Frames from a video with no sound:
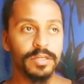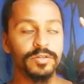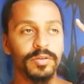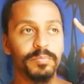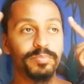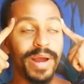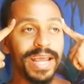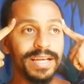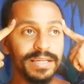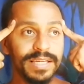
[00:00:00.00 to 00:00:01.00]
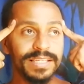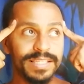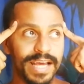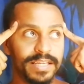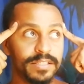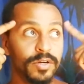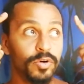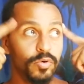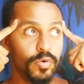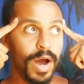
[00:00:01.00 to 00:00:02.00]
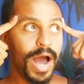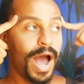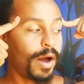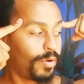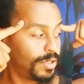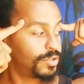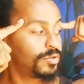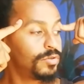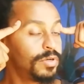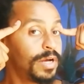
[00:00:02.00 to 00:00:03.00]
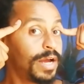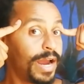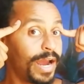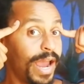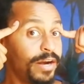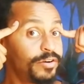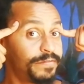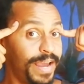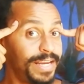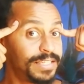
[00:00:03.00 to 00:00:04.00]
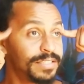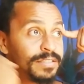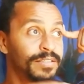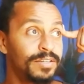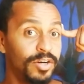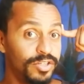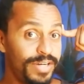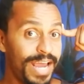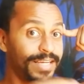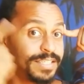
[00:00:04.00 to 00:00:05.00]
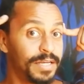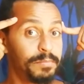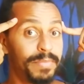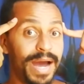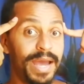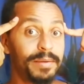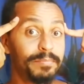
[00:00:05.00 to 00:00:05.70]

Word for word: So the brain says, ooh, I want to innervate, contract my